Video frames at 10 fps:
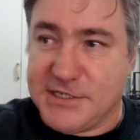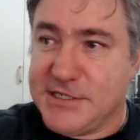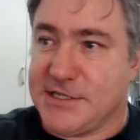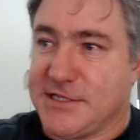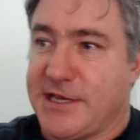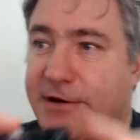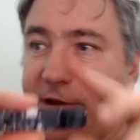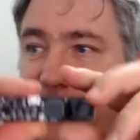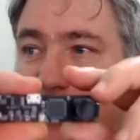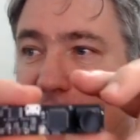
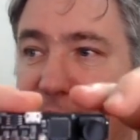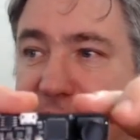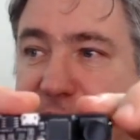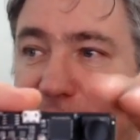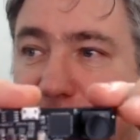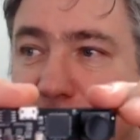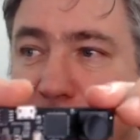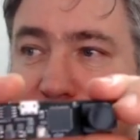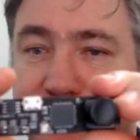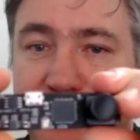stereo camera here,
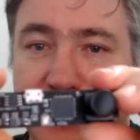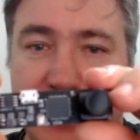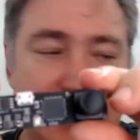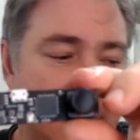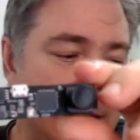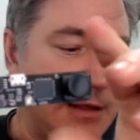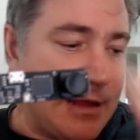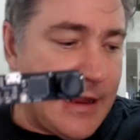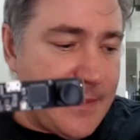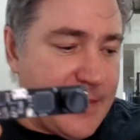
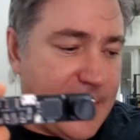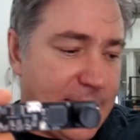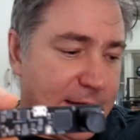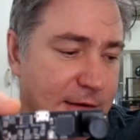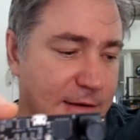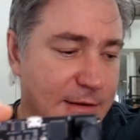and then